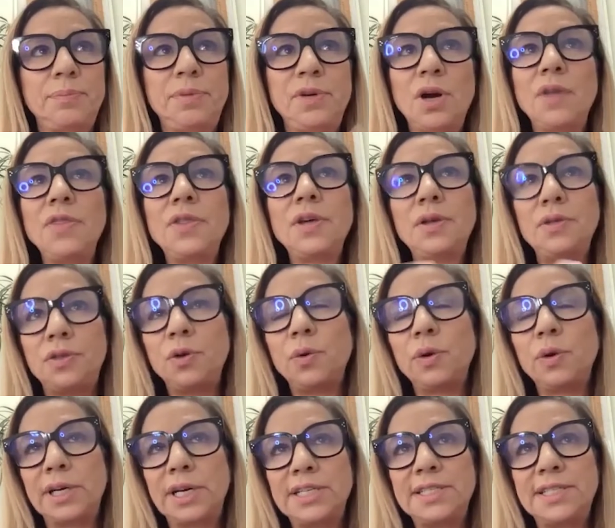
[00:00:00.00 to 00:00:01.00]
beyond the
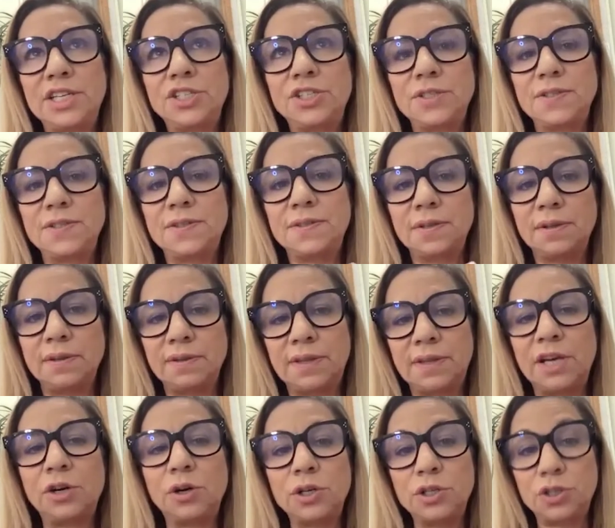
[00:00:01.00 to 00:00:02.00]
organizations
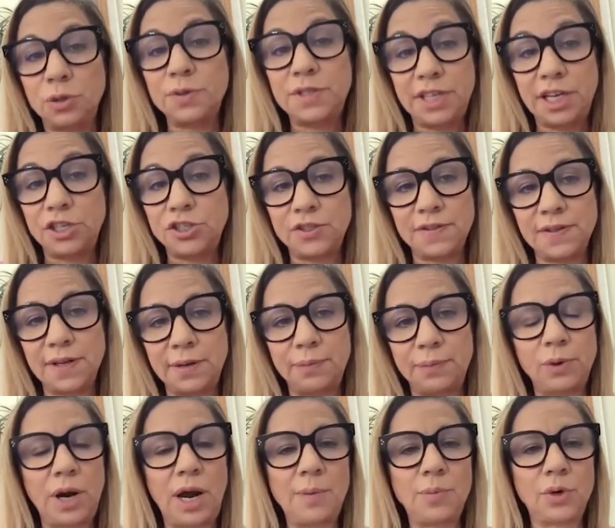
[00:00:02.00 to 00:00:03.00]
that are associations like
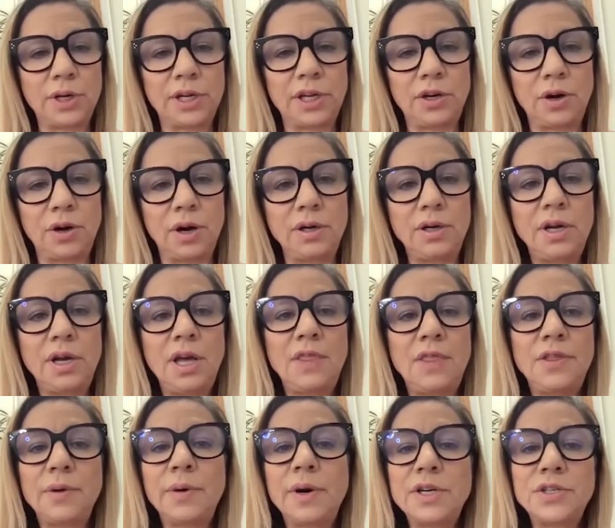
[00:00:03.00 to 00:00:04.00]
what I'm working on,
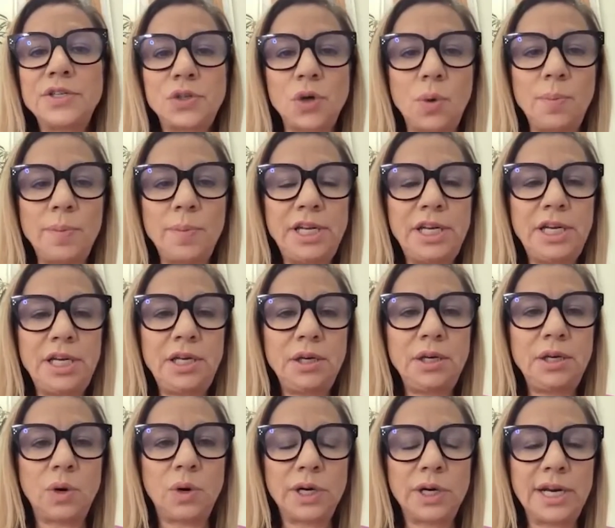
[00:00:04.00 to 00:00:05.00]
there are so many
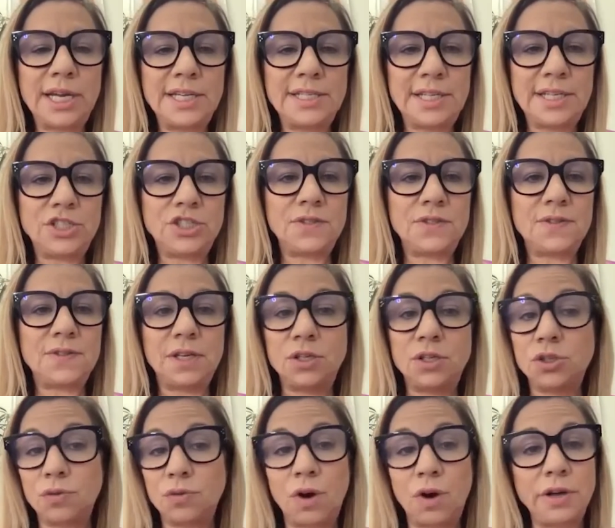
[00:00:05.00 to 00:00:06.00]
organizations in
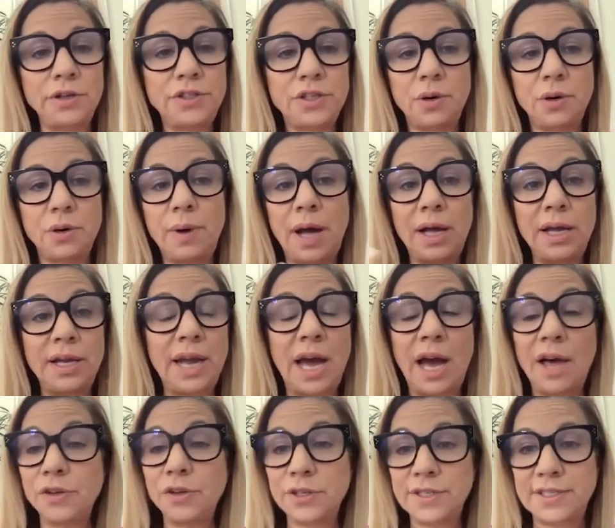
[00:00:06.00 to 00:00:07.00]
Toronto, in
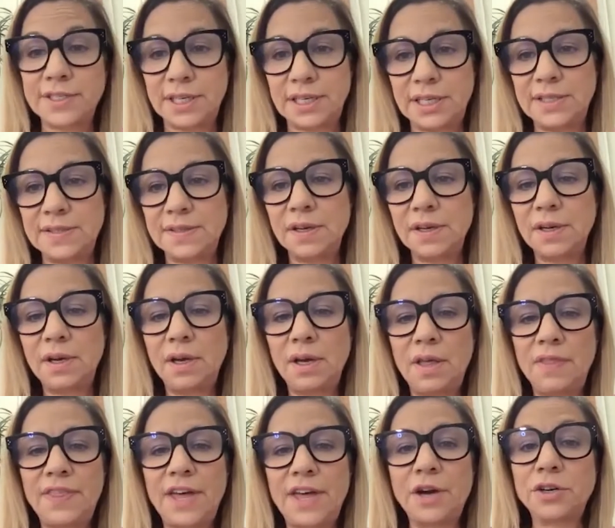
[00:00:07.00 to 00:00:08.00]
other cities,
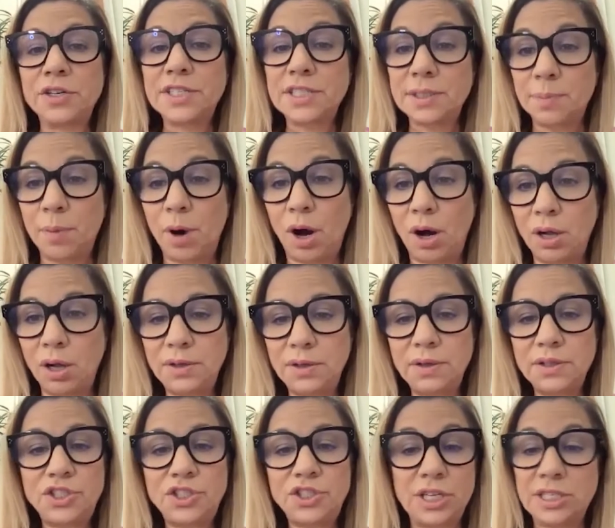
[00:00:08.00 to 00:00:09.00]
that are
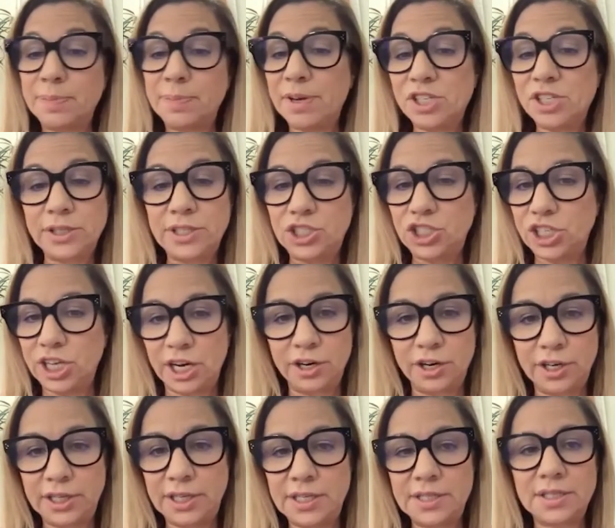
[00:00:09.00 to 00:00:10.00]
small, especially
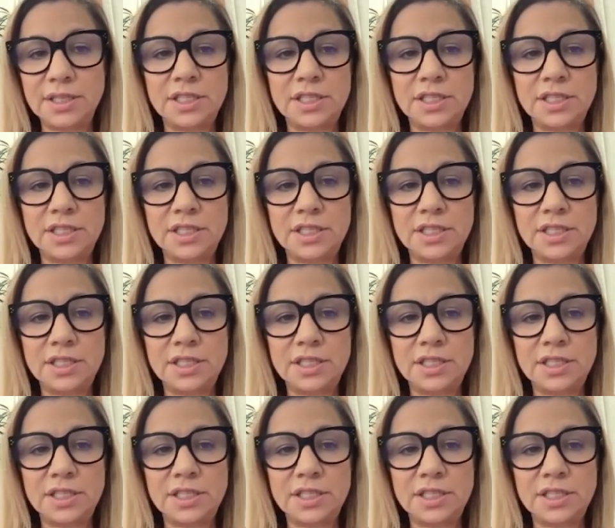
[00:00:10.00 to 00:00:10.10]
charities,